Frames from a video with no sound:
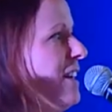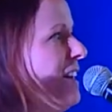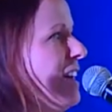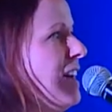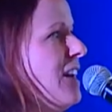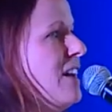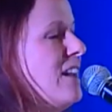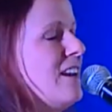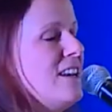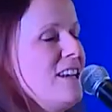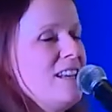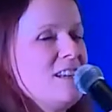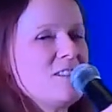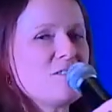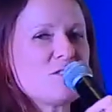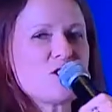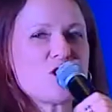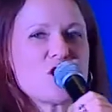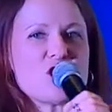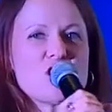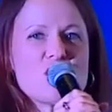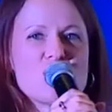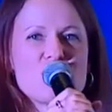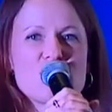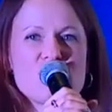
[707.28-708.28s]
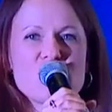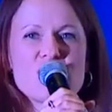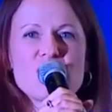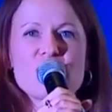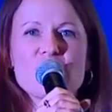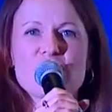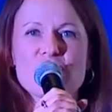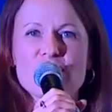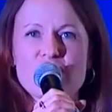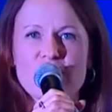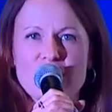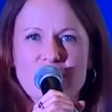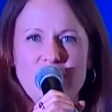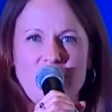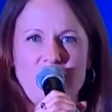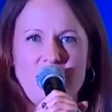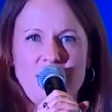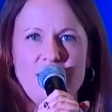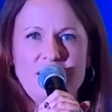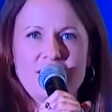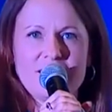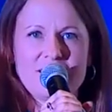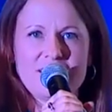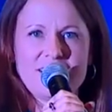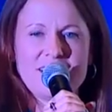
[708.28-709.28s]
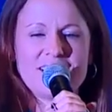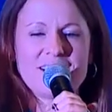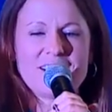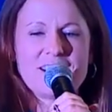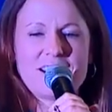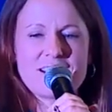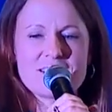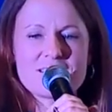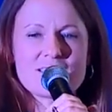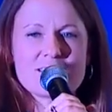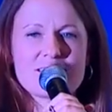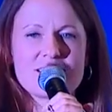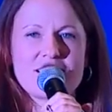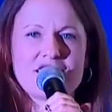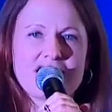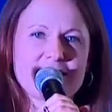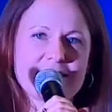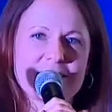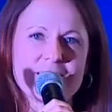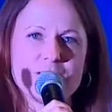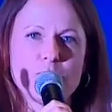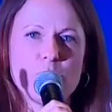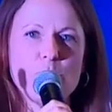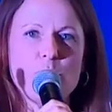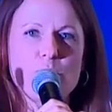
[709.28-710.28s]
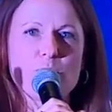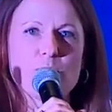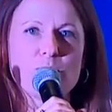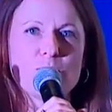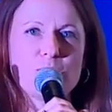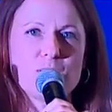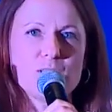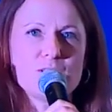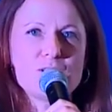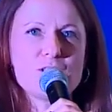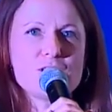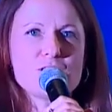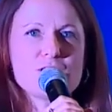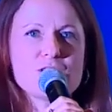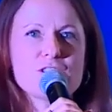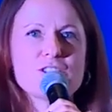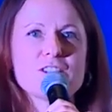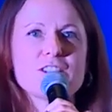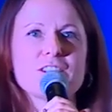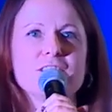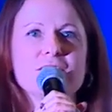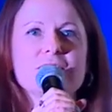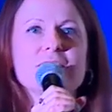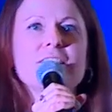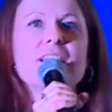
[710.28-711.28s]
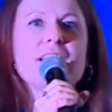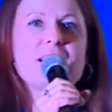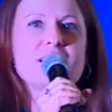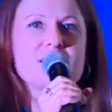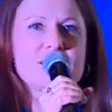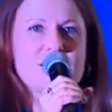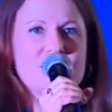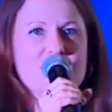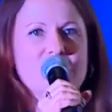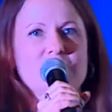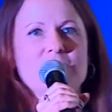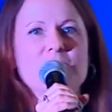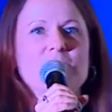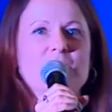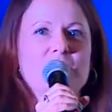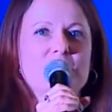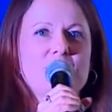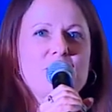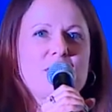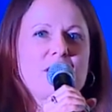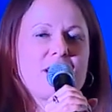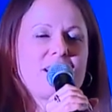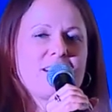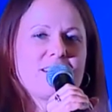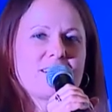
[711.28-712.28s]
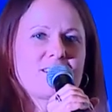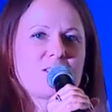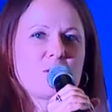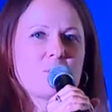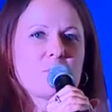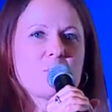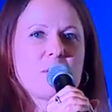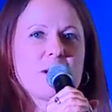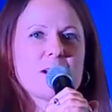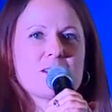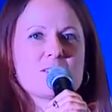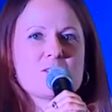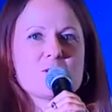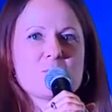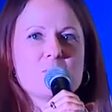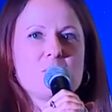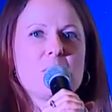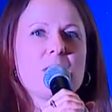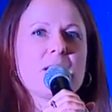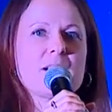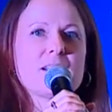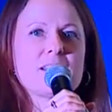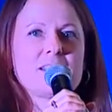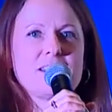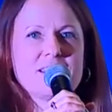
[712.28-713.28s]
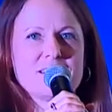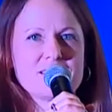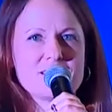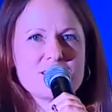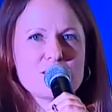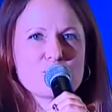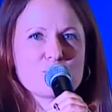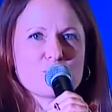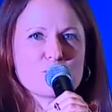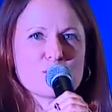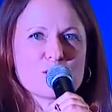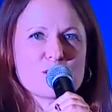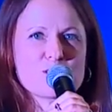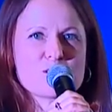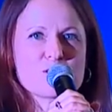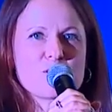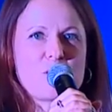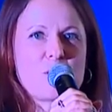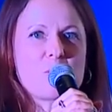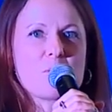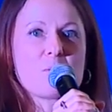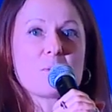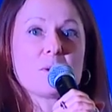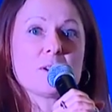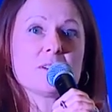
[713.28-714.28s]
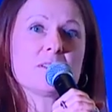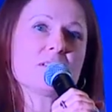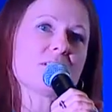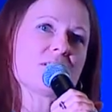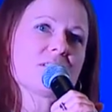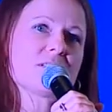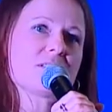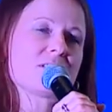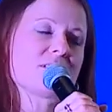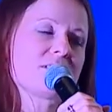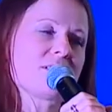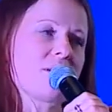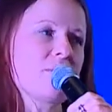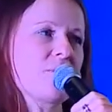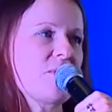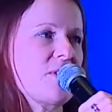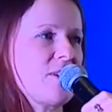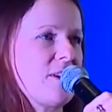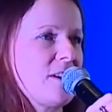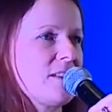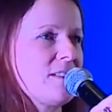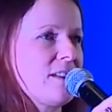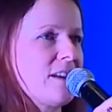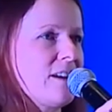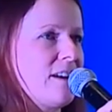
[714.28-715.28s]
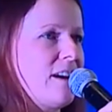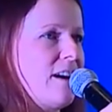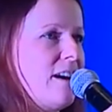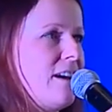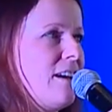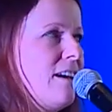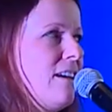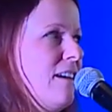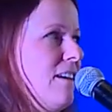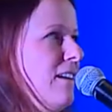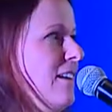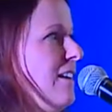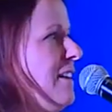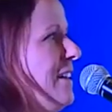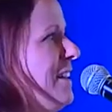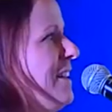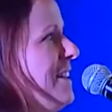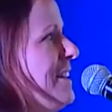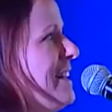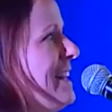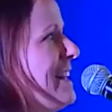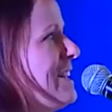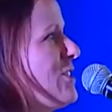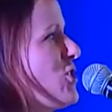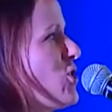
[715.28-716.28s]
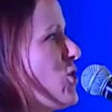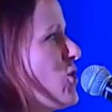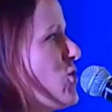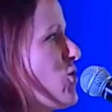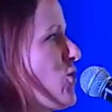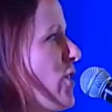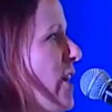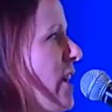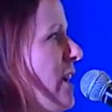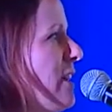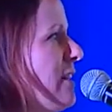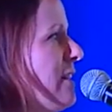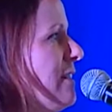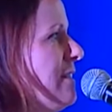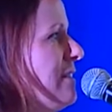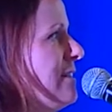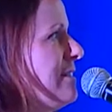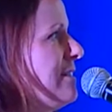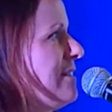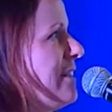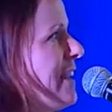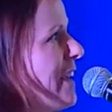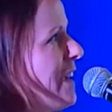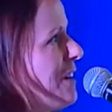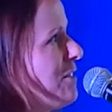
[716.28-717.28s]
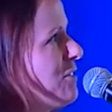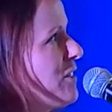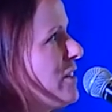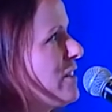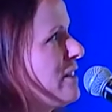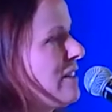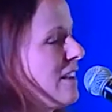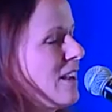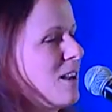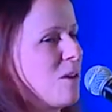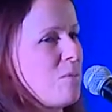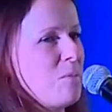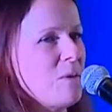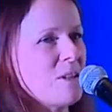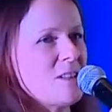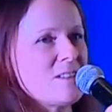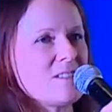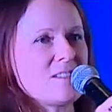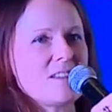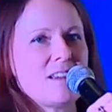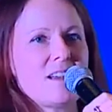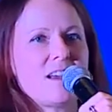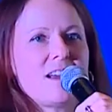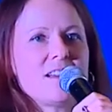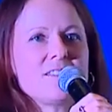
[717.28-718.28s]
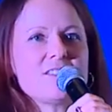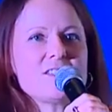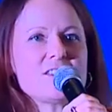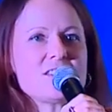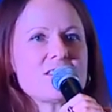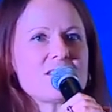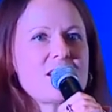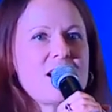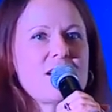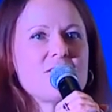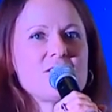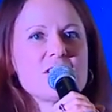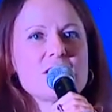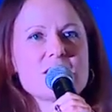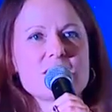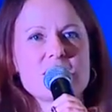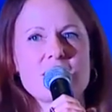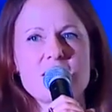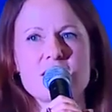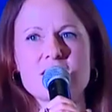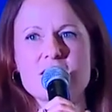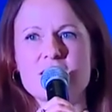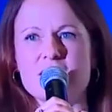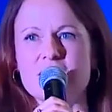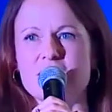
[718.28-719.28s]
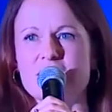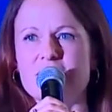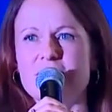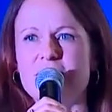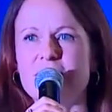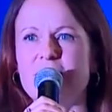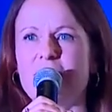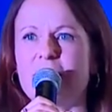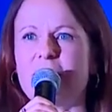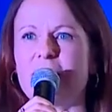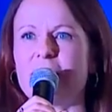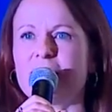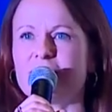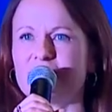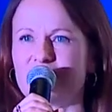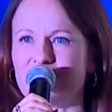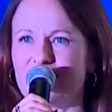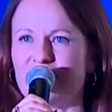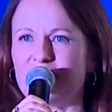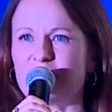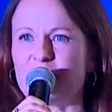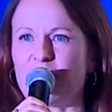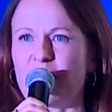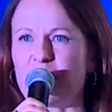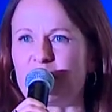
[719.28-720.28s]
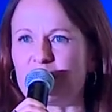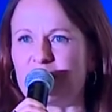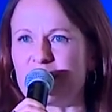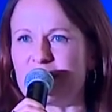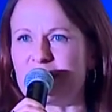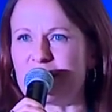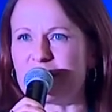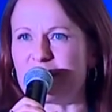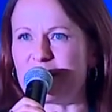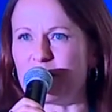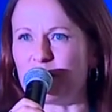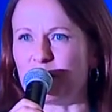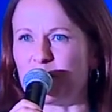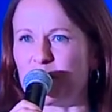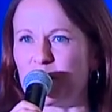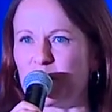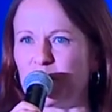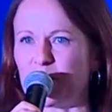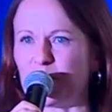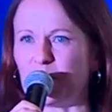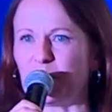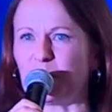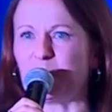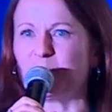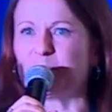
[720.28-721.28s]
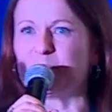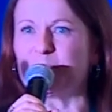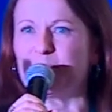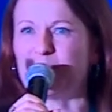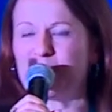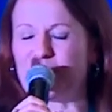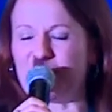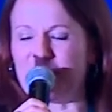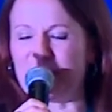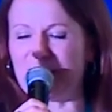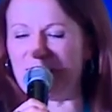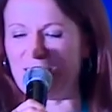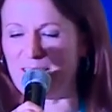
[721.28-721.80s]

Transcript: live digitally and as a non-digital native, if I compare to my kids, for example, this is something that I need to train every day. But just have a discussion around and see what you think.